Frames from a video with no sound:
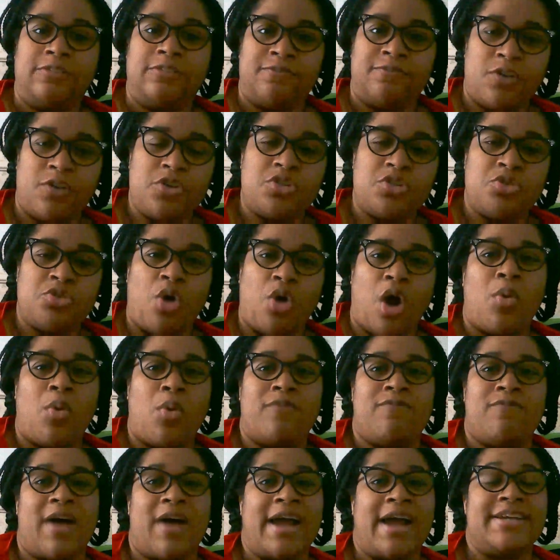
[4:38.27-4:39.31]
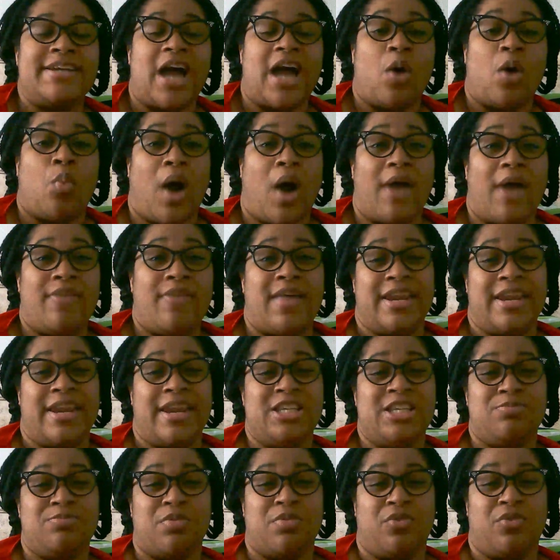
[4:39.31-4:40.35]
Further on, we'll find out why that
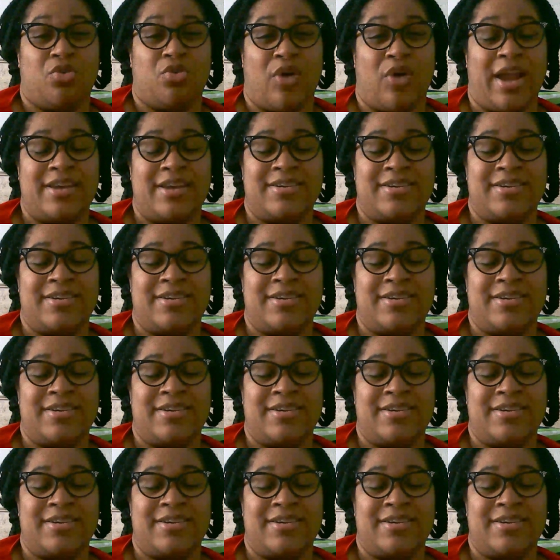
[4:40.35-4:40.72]
is, but for right